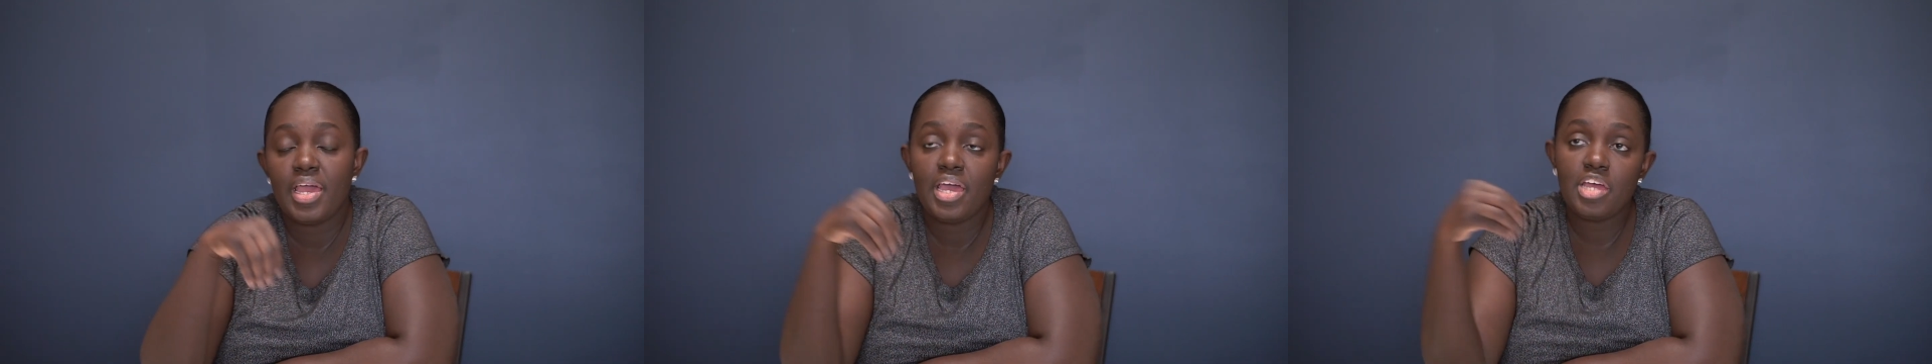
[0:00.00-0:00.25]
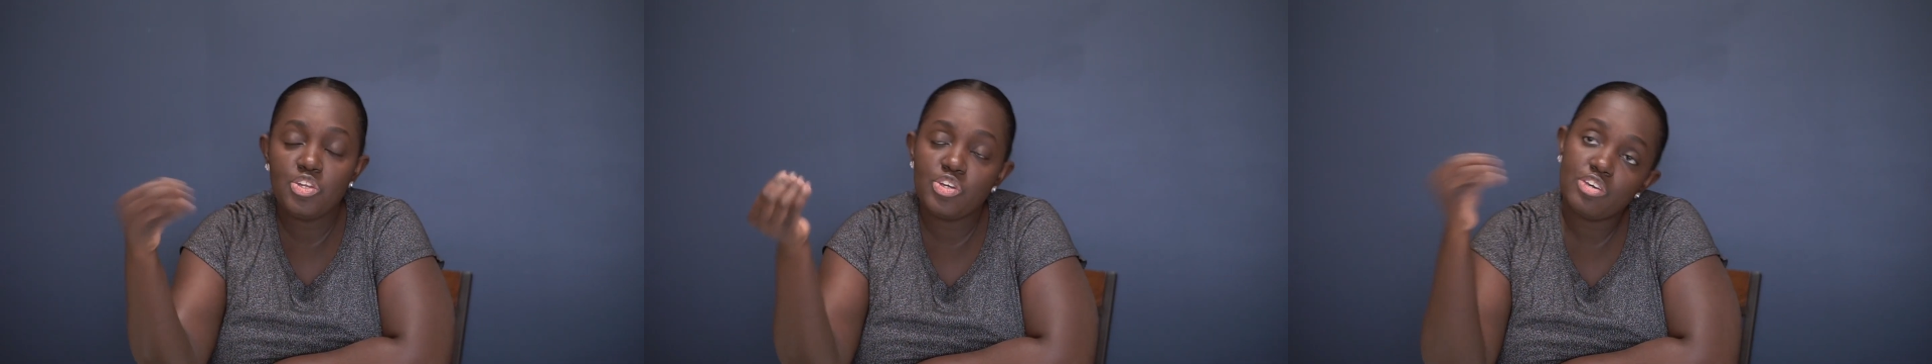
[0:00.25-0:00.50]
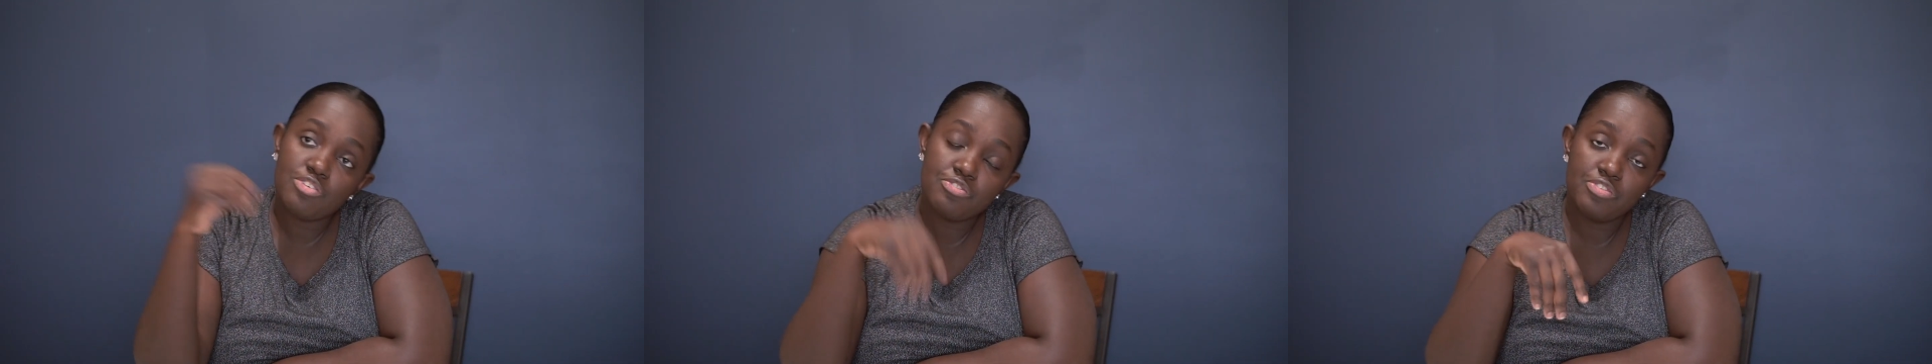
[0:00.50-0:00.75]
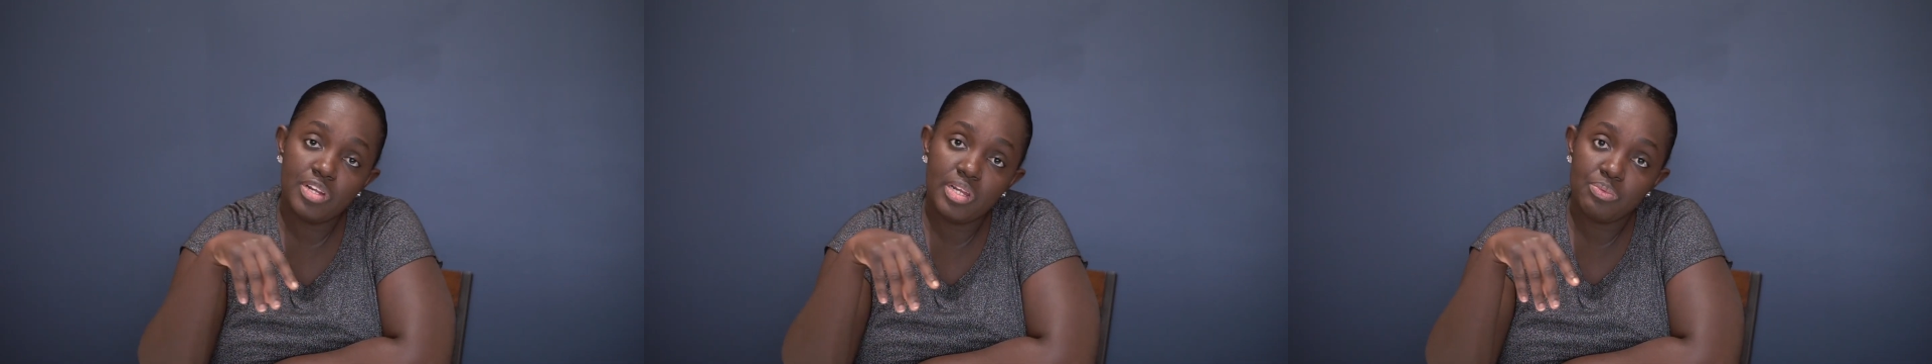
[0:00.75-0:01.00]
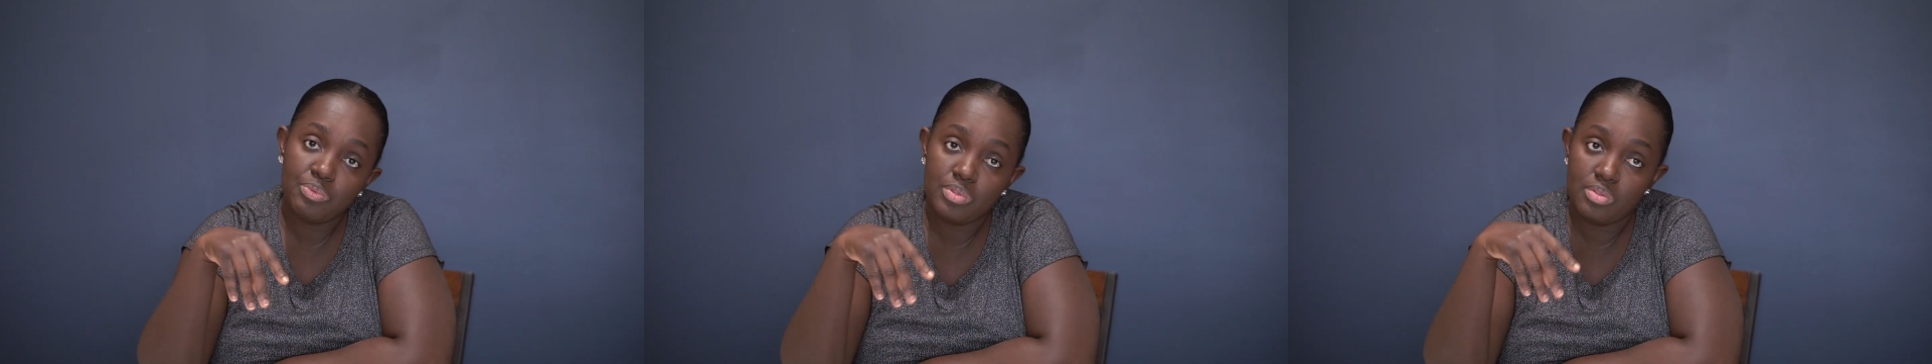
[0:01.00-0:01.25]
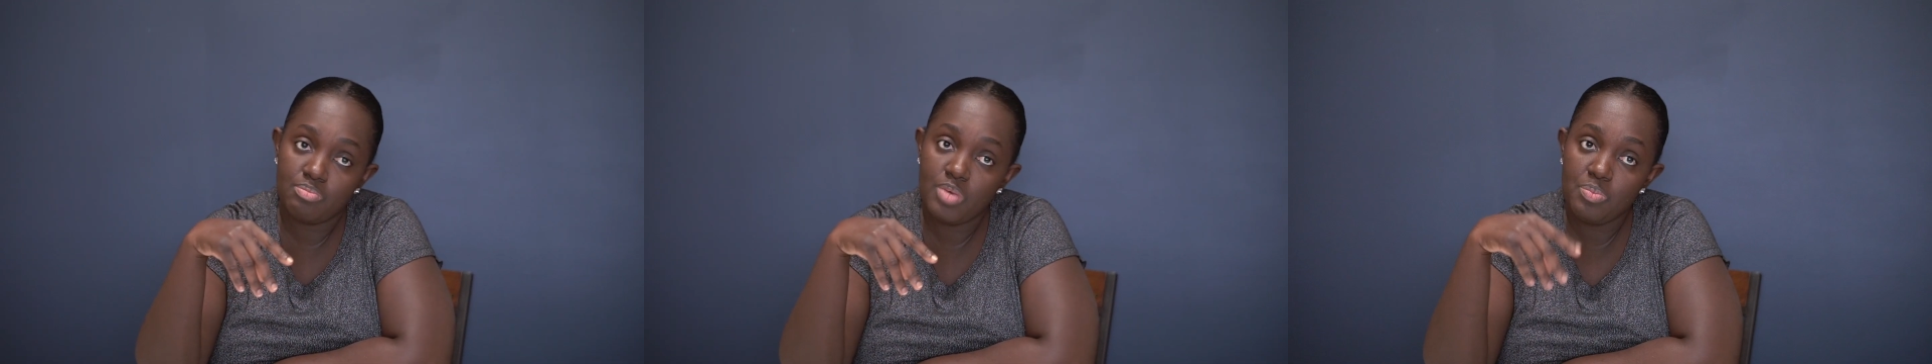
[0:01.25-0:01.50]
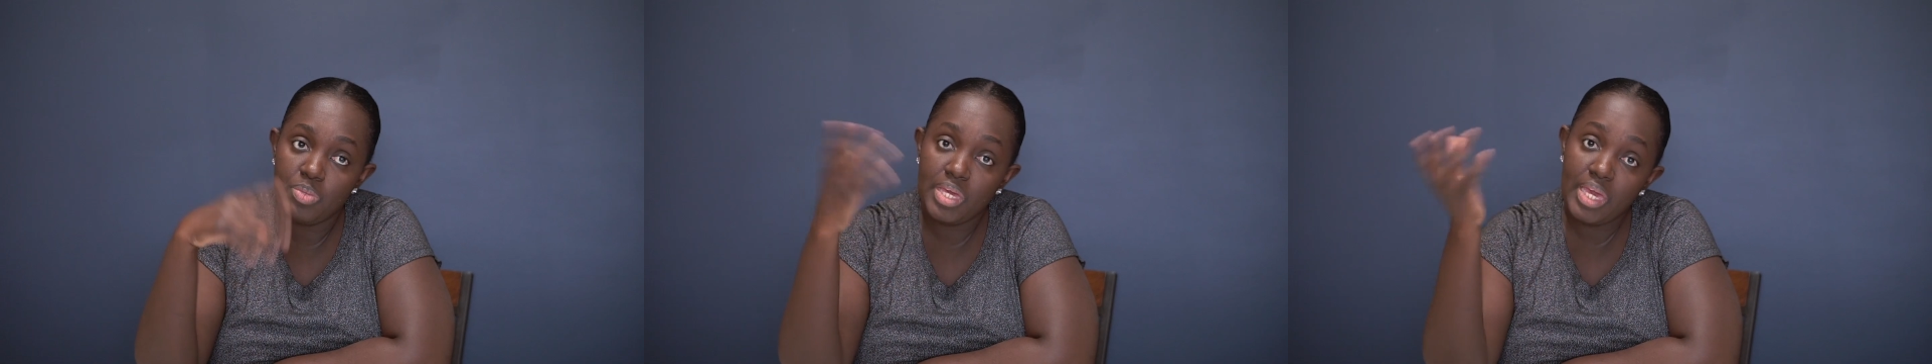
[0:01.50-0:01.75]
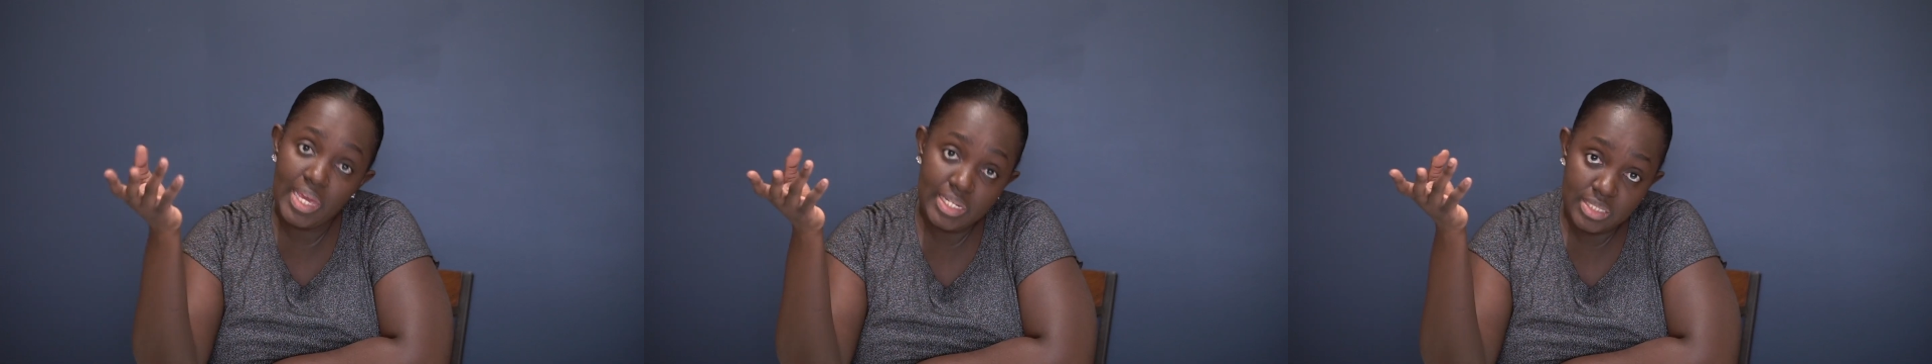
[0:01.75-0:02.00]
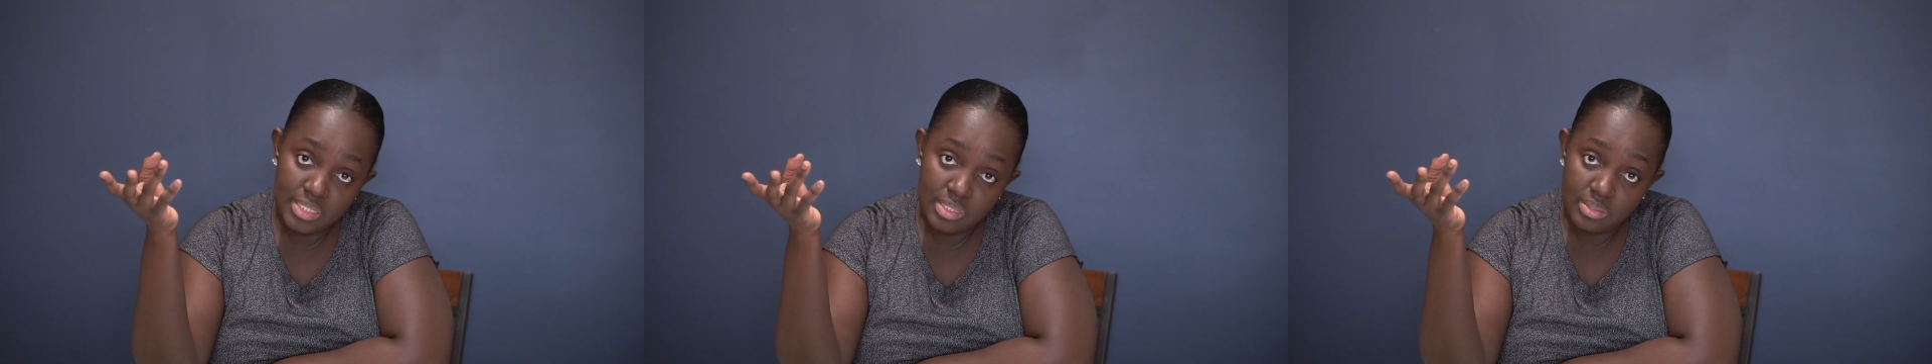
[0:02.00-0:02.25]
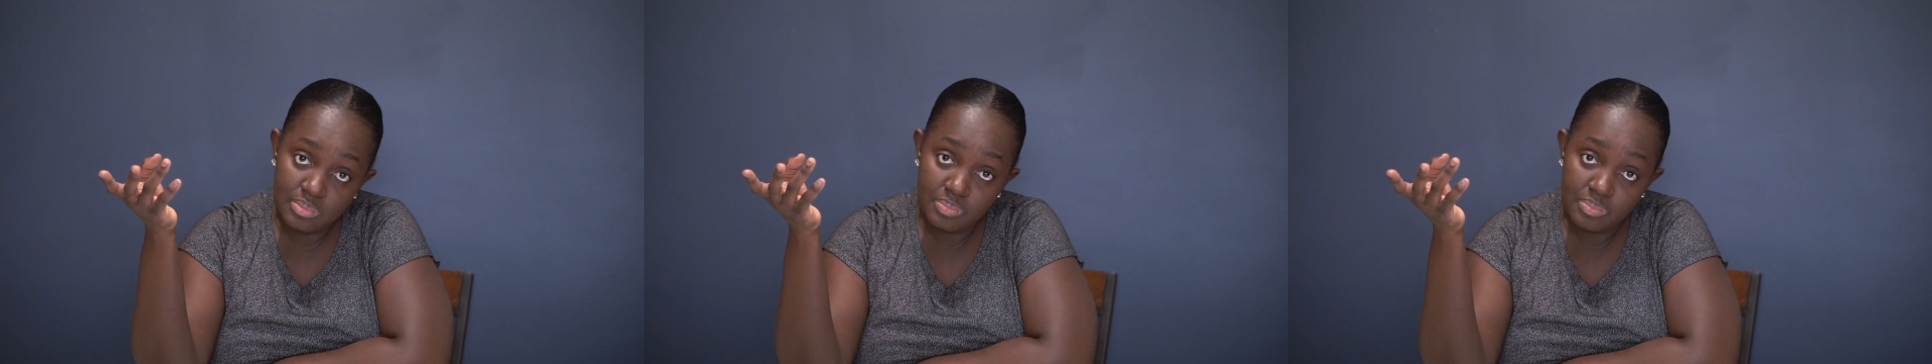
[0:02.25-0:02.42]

and you can fill it with maybe candy